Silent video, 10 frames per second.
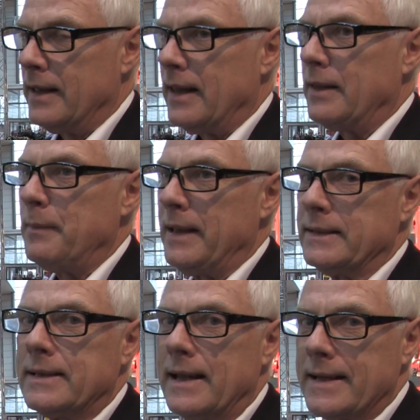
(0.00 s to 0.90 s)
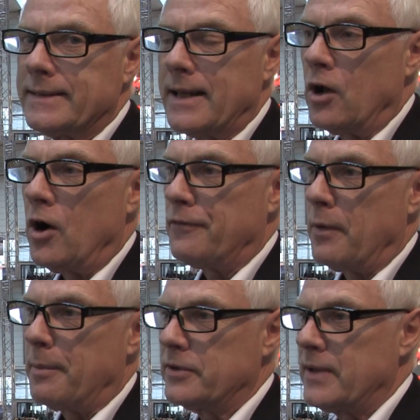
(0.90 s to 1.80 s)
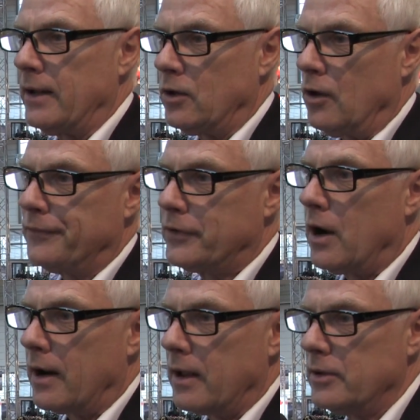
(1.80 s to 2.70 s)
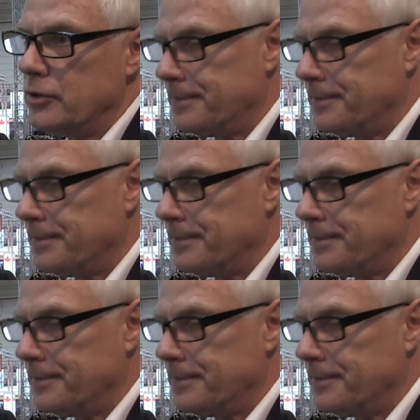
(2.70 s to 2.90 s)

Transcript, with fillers: That means less than 0.5% off target.